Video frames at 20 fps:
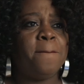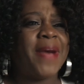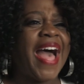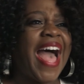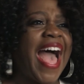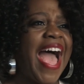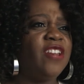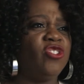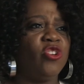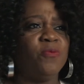
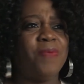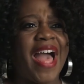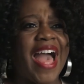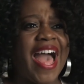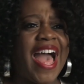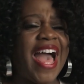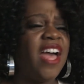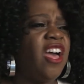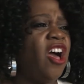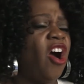
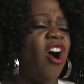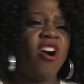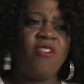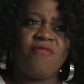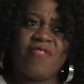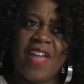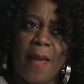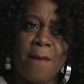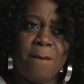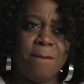ba-do-ba, of
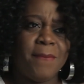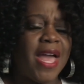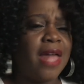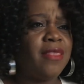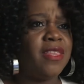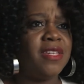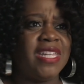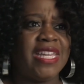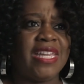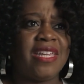that
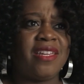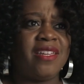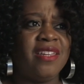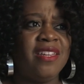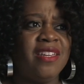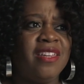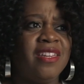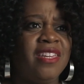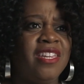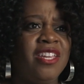melody.
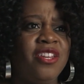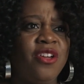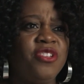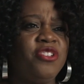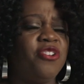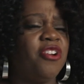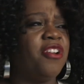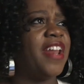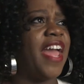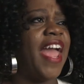You know,
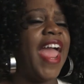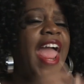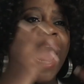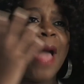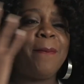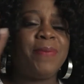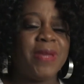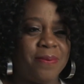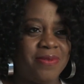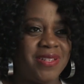you're in a
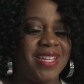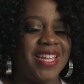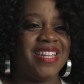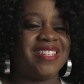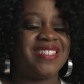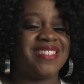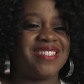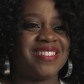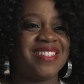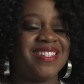happy
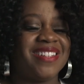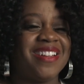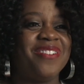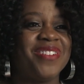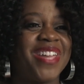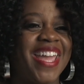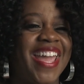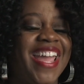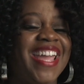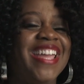place,
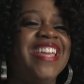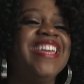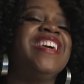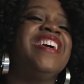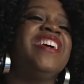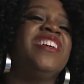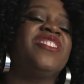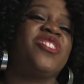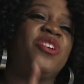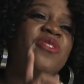okay?
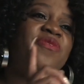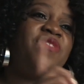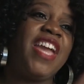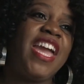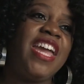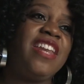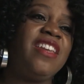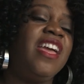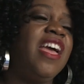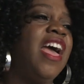So
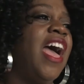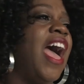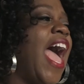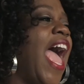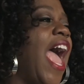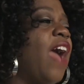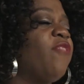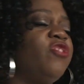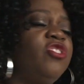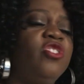then
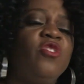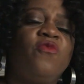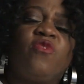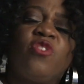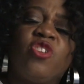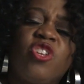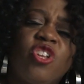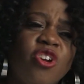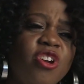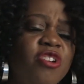after you've
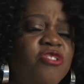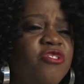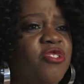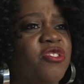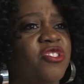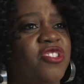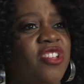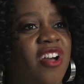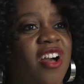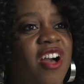learned your
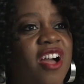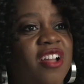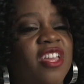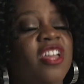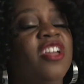song,